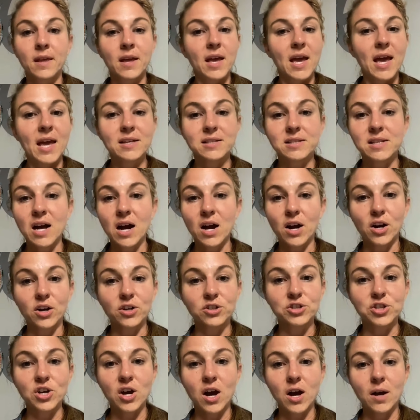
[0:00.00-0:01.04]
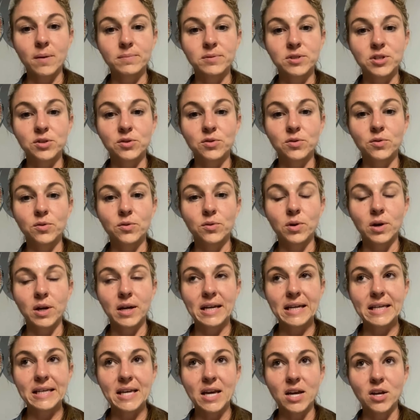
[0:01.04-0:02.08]
It's not her job to
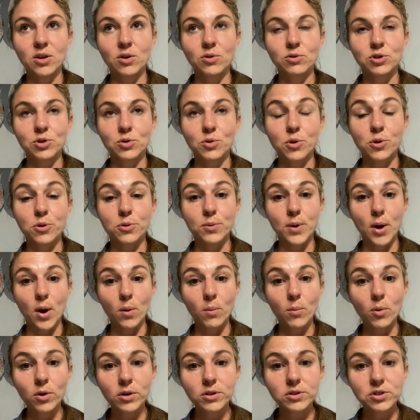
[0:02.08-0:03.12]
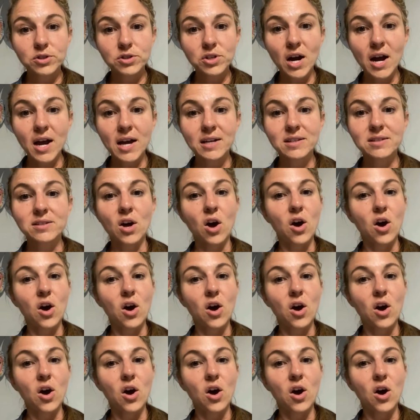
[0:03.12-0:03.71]
get you to throw more strikes.